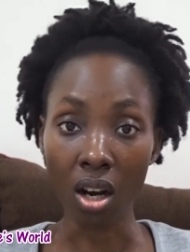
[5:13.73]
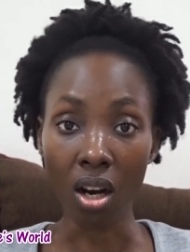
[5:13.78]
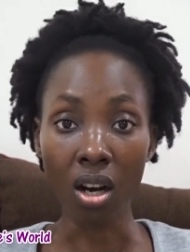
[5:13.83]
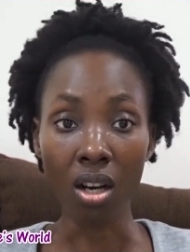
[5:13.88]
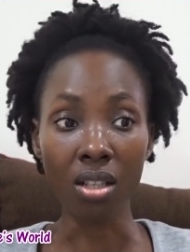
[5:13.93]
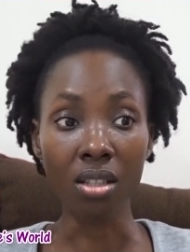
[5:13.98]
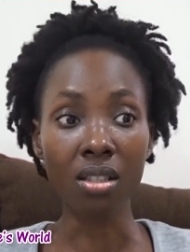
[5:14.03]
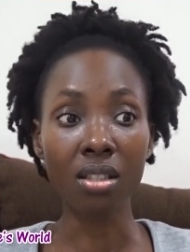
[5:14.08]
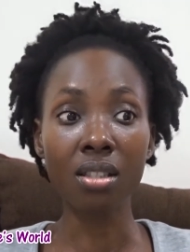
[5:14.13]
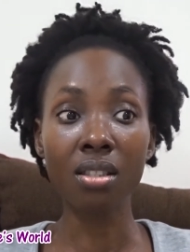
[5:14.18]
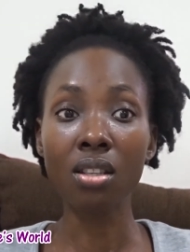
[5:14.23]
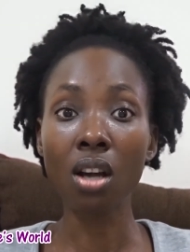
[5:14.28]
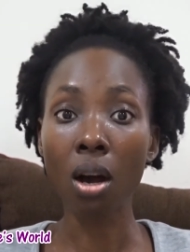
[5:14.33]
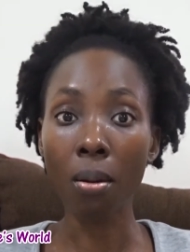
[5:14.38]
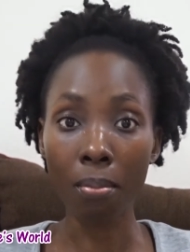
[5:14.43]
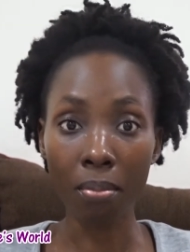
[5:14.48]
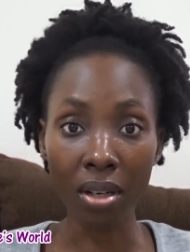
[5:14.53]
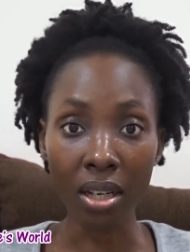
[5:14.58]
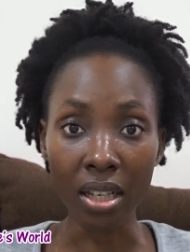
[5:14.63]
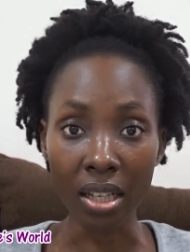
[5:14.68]

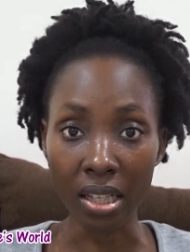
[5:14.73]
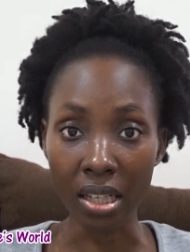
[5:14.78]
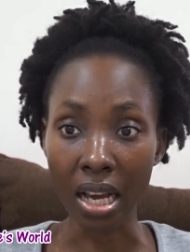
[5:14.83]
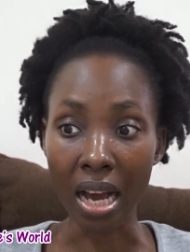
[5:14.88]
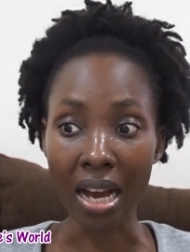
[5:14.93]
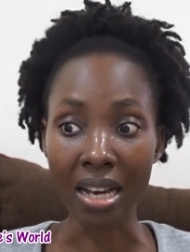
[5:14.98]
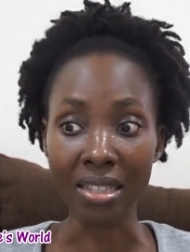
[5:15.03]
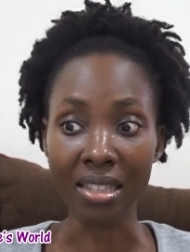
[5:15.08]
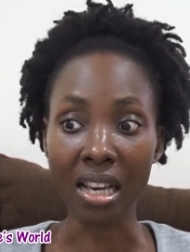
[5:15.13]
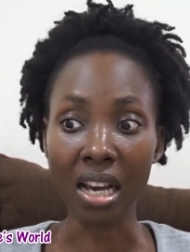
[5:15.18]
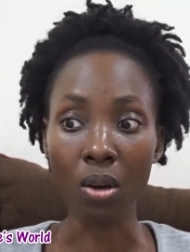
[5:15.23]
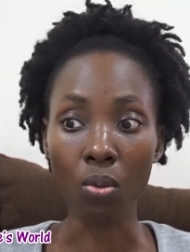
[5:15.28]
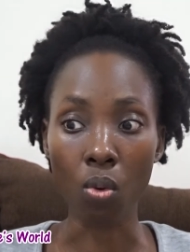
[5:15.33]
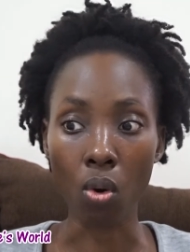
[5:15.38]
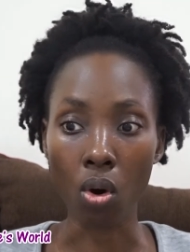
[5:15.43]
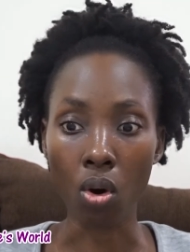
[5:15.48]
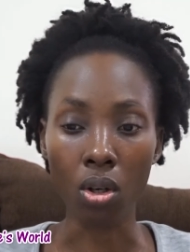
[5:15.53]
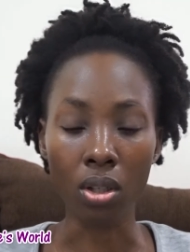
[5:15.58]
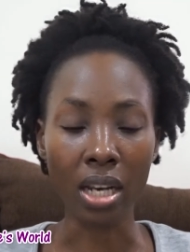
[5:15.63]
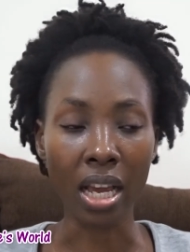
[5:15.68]
stumbling as I
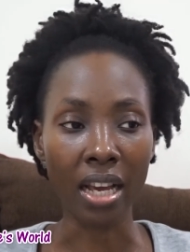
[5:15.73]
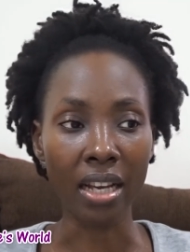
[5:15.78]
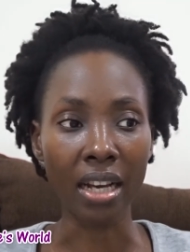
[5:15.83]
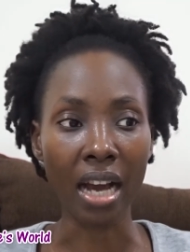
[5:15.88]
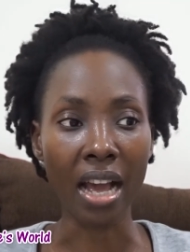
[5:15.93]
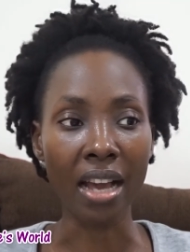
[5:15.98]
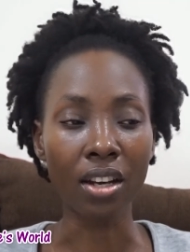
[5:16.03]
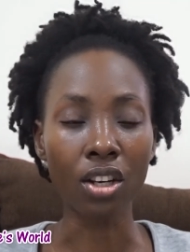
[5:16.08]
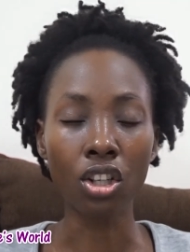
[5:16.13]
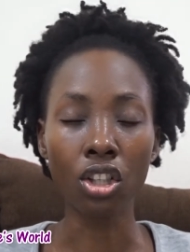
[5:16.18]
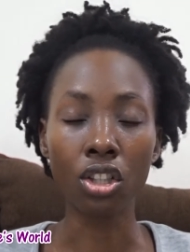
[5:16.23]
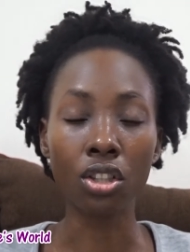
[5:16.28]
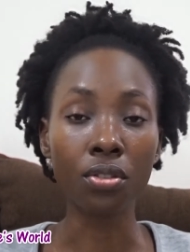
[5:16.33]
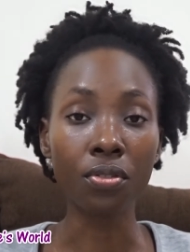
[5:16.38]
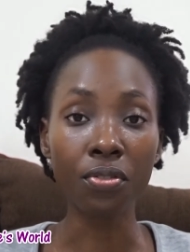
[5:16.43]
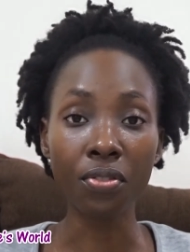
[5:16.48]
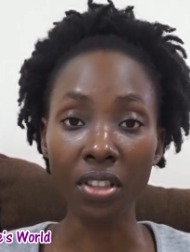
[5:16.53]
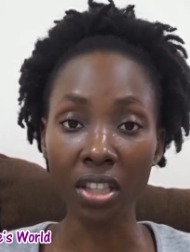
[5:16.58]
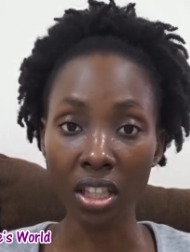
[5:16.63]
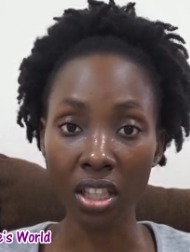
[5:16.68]
walked like I couldn't
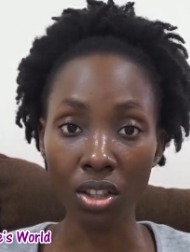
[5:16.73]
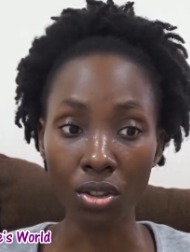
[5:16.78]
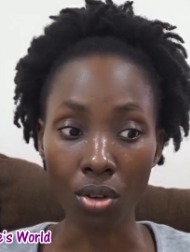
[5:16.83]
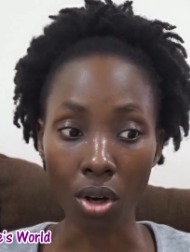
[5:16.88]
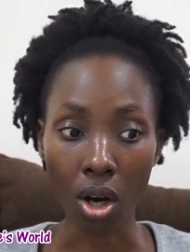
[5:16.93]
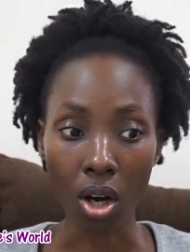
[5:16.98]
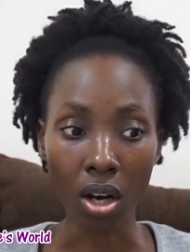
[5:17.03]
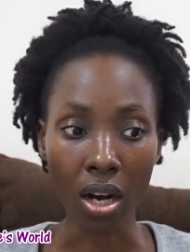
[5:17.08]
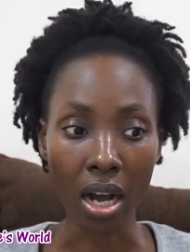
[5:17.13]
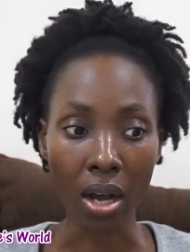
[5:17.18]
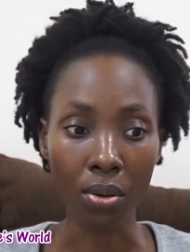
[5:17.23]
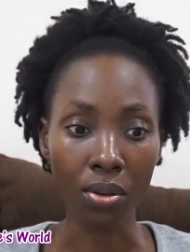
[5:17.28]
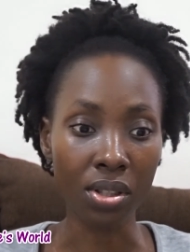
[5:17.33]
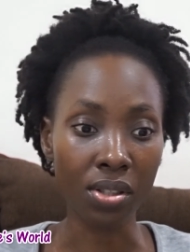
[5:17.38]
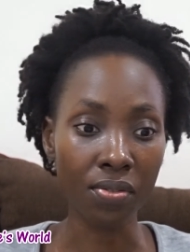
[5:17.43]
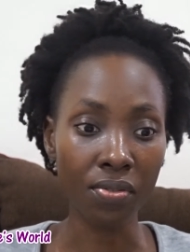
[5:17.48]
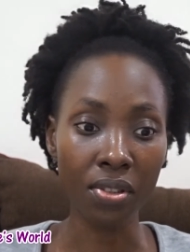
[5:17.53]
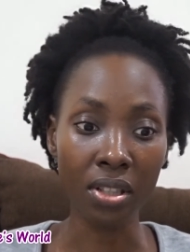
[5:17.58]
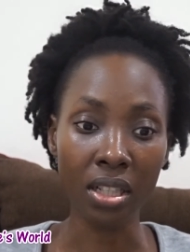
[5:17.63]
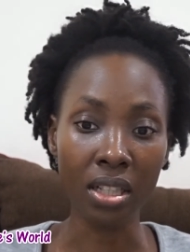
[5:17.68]
feel the ground I was
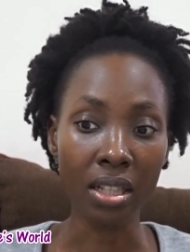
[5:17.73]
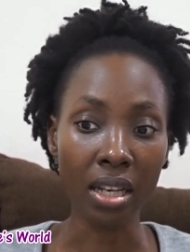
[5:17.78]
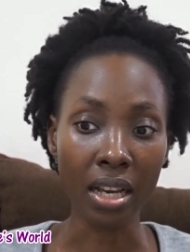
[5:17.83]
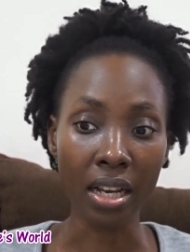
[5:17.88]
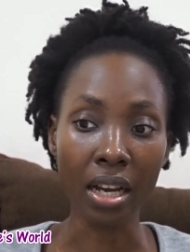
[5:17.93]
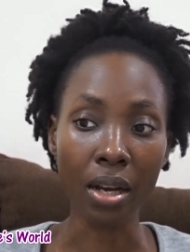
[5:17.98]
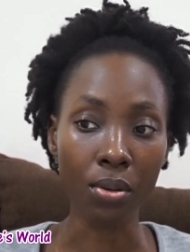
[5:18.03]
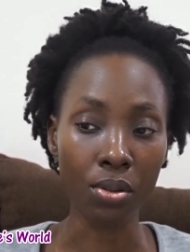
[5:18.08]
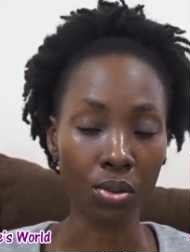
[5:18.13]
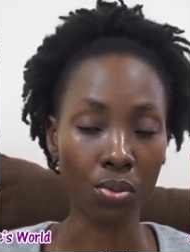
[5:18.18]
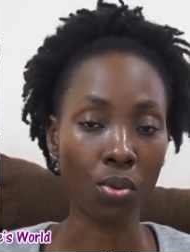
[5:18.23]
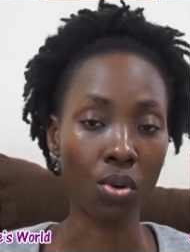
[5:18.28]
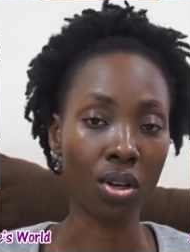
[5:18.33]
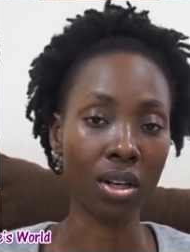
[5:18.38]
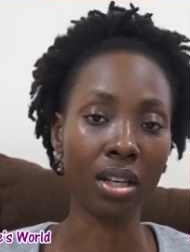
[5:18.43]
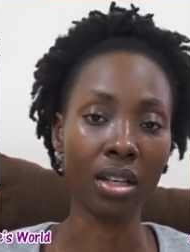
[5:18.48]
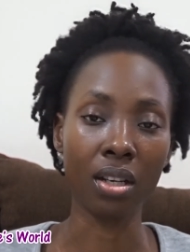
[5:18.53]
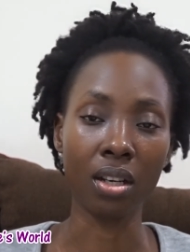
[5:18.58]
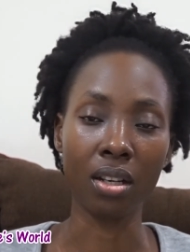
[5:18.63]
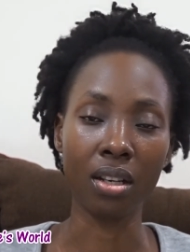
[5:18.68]
feeling like I was
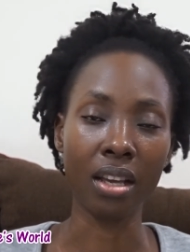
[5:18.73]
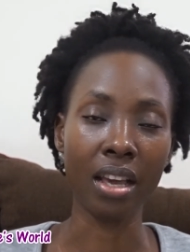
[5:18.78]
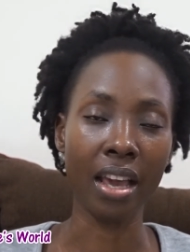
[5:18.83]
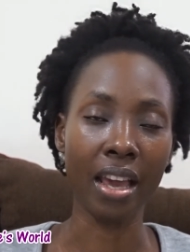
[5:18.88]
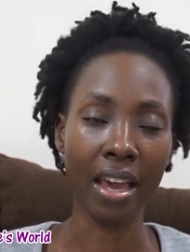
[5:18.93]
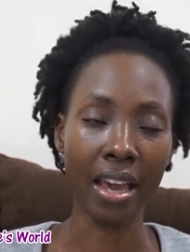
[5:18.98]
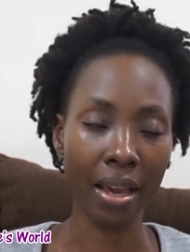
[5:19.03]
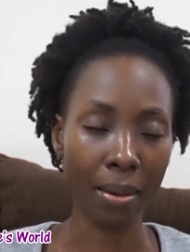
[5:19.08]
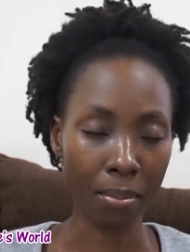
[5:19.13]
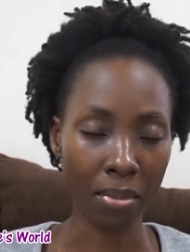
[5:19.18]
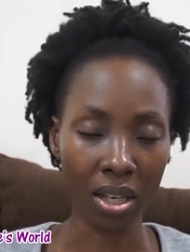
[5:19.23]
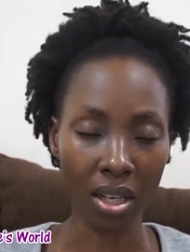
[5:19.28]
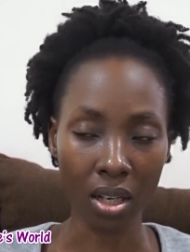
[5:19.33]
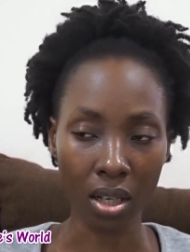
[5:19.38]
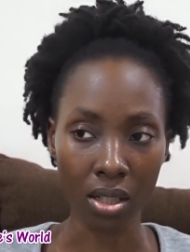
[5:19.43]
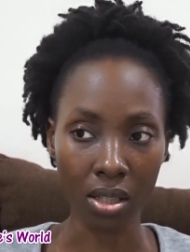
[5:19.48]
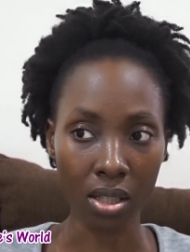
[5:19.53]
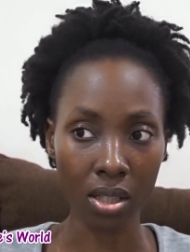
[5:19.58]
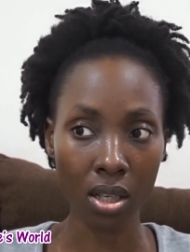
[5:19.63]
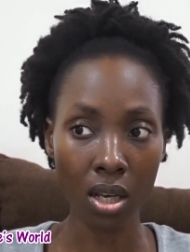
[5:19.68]
walking on air because